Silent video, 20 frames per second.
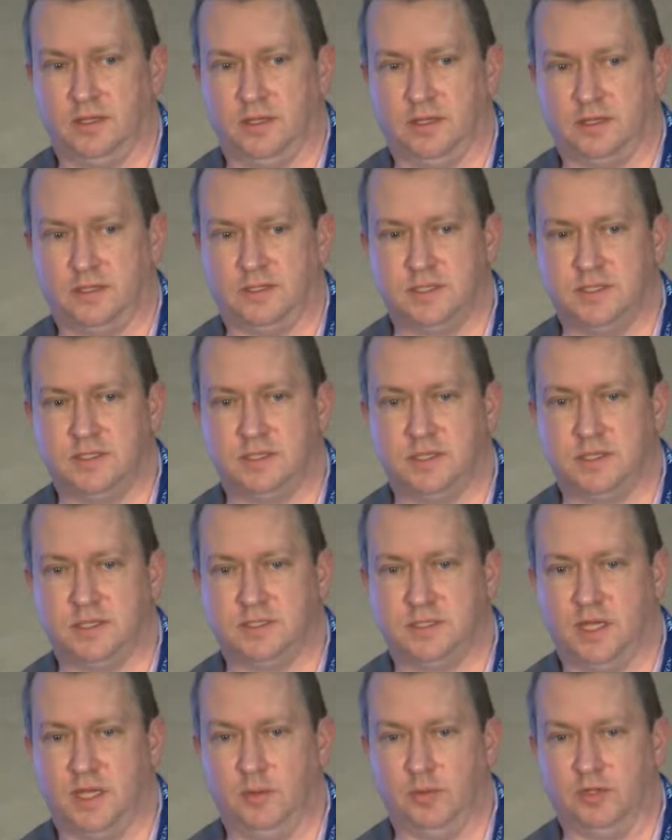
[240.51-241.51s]
seats at the
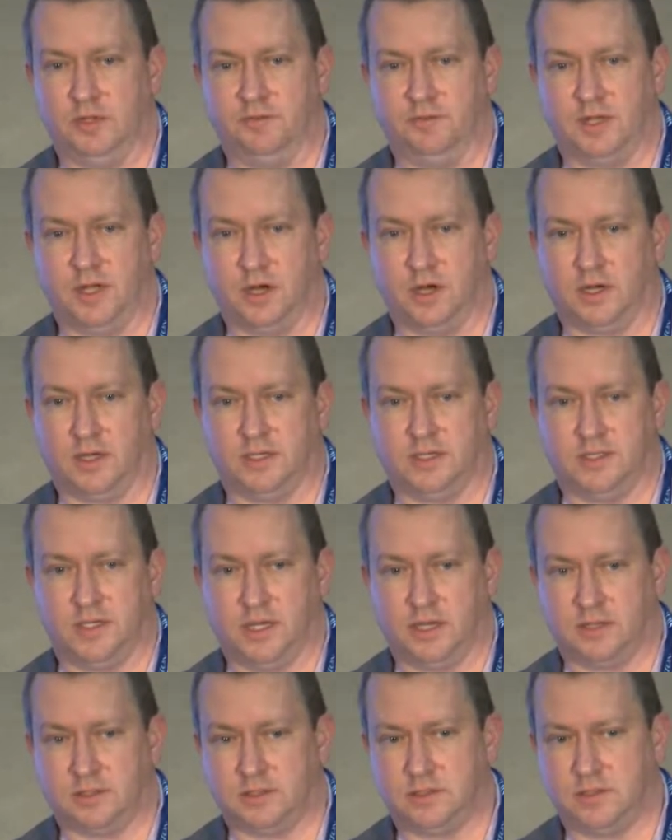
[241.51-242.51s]
table of the
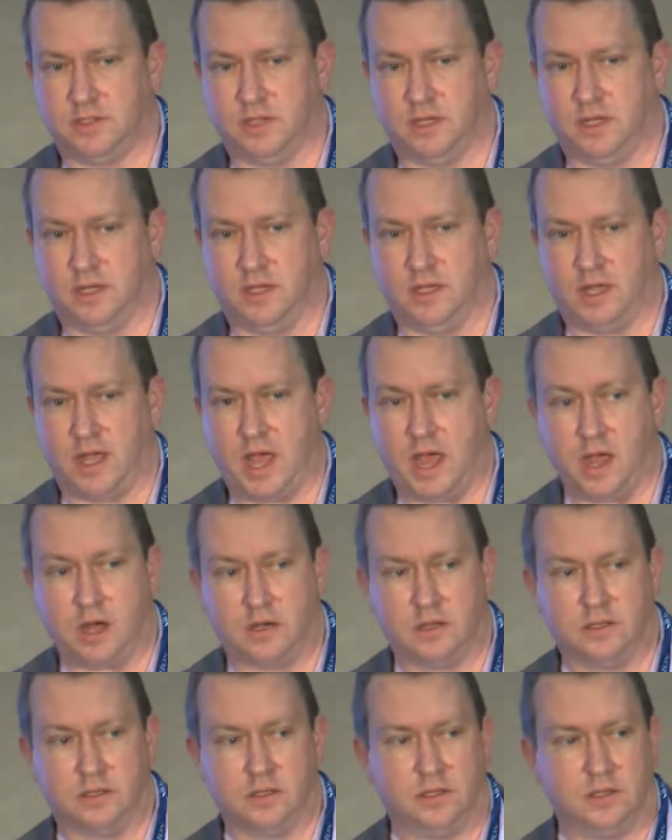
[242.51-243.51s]
architect,
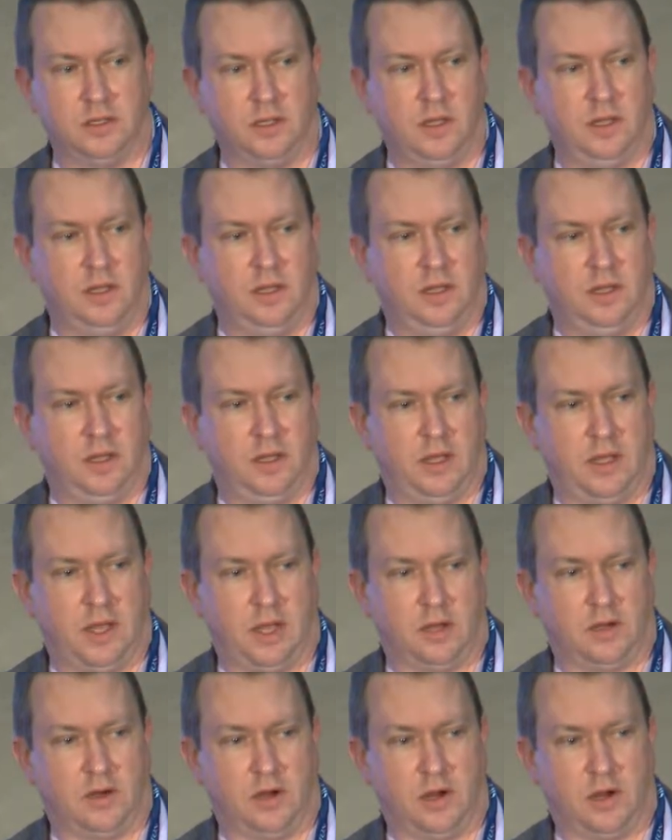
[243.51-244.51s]
Hacker
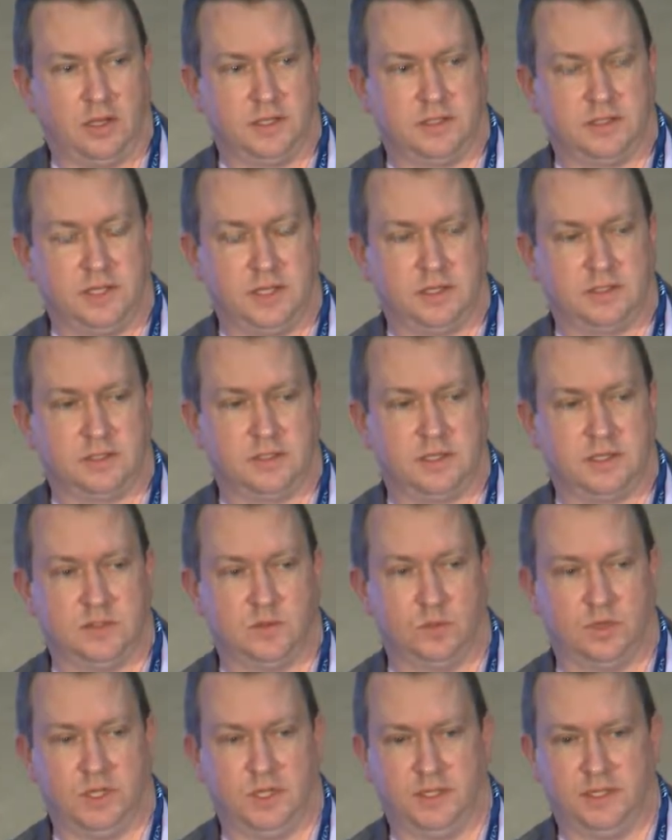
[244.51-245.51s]
Architects, as
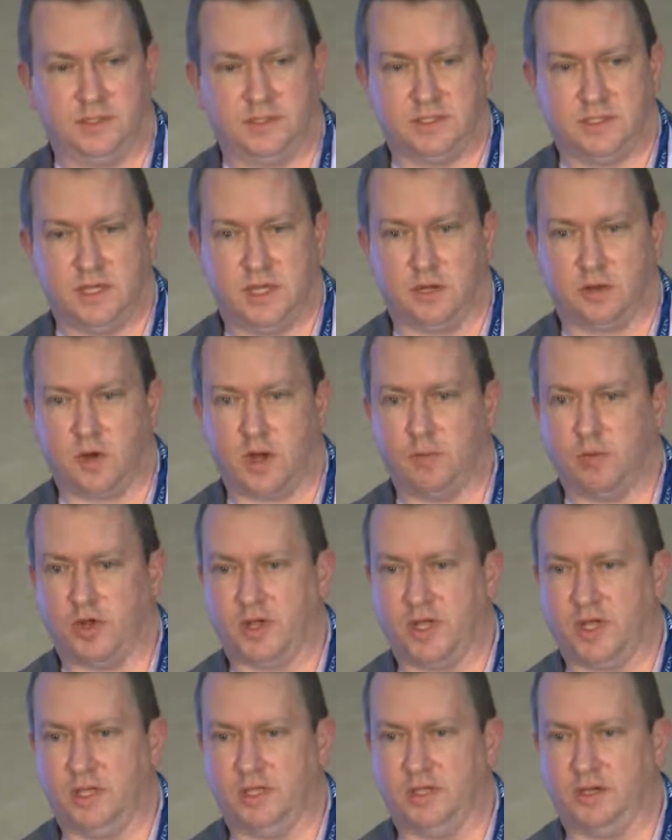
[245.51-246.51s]
well as Kramer
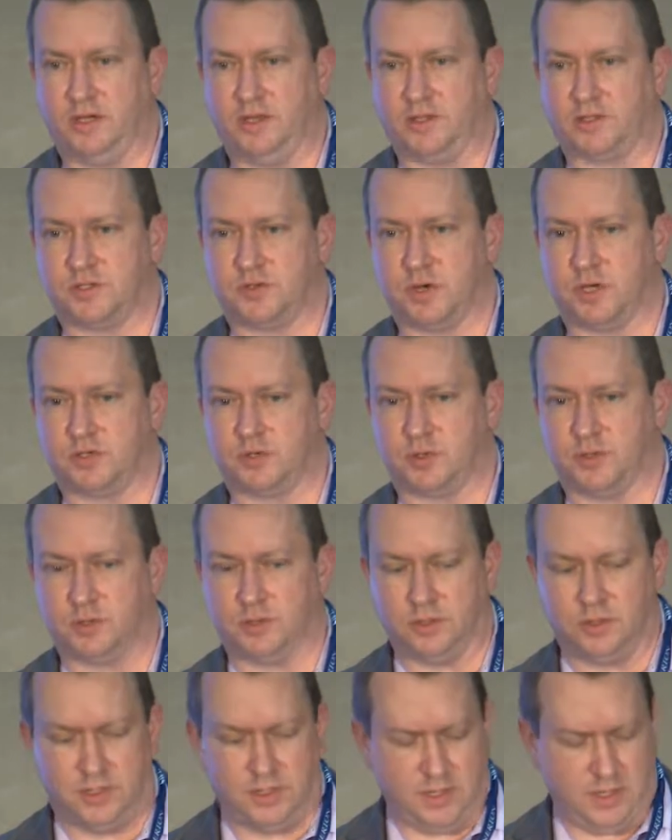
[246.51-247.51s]
Galen on the
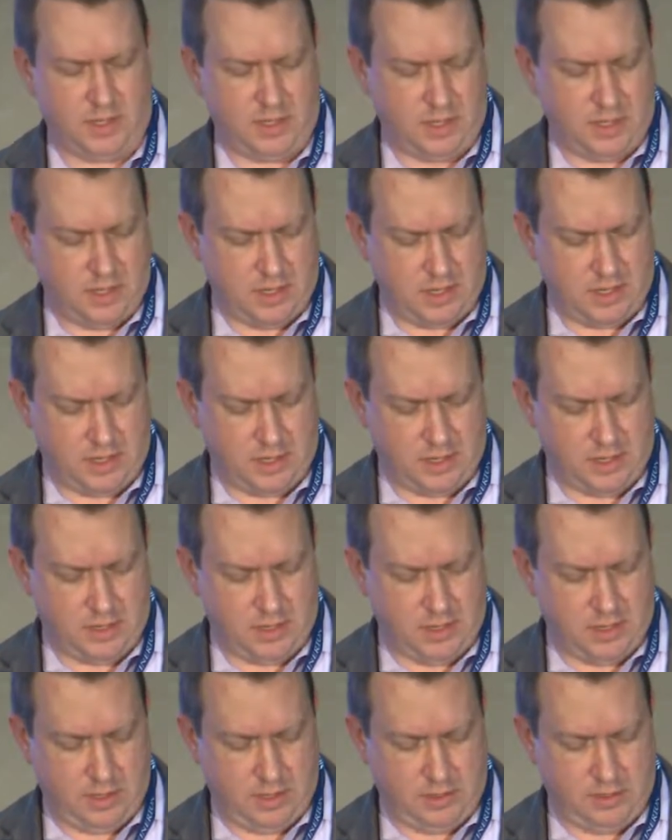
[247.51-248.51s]
structural,
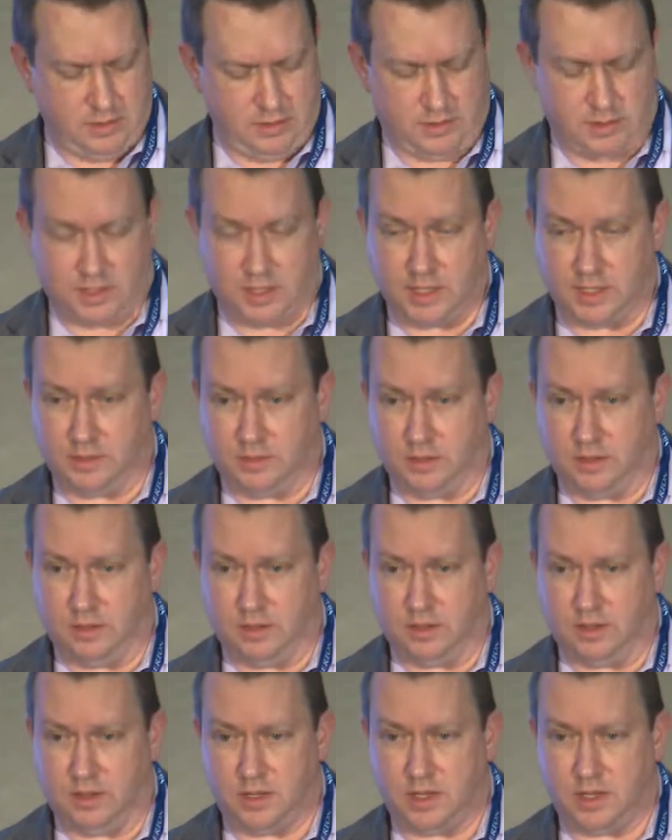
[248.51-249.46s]
together